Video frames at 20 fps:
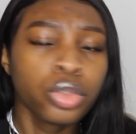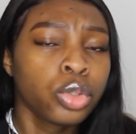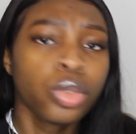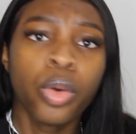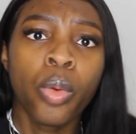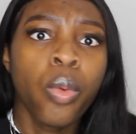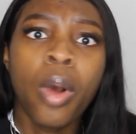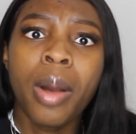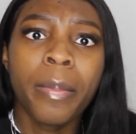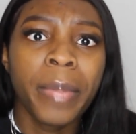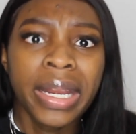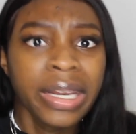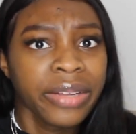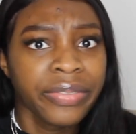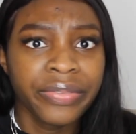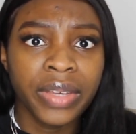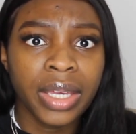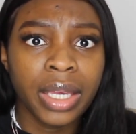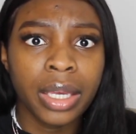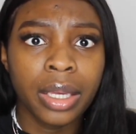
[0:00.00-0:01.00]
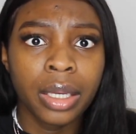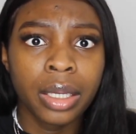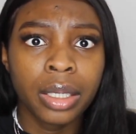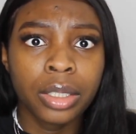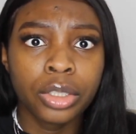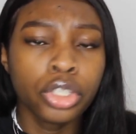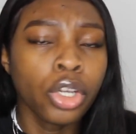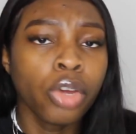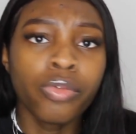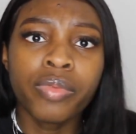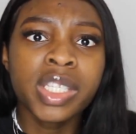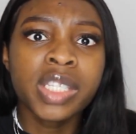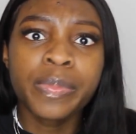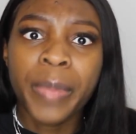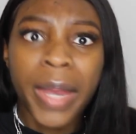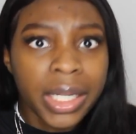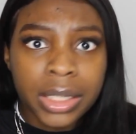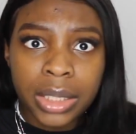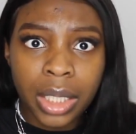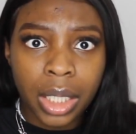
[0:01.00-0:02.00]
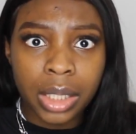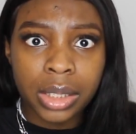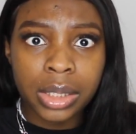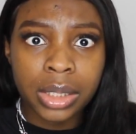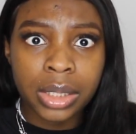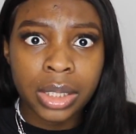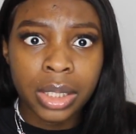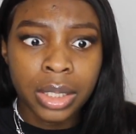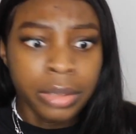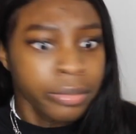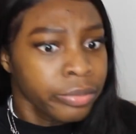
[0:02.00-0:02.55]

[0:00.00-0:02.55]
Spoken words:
To what benefit? You don't respect us.